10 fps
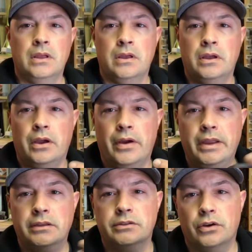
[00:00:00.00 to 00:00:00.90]
All right,
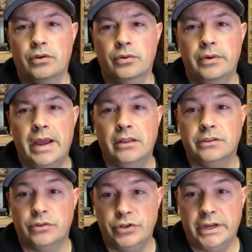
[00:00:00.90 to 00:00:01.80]
so now let's
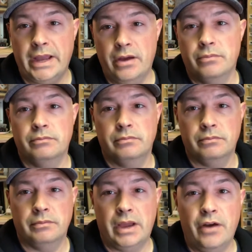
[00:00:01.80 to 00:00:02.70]
go check out
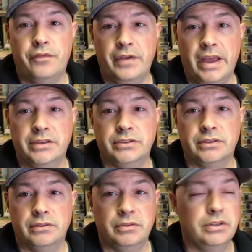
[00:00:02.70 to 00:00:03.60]
how fast
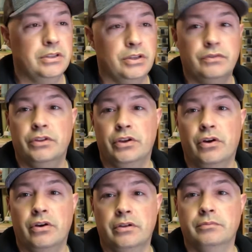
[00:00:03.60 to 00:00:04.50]
these things really
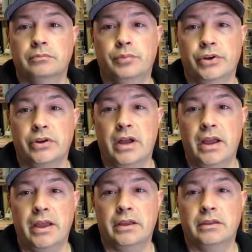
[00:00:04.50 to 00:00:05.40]
are to put your kayak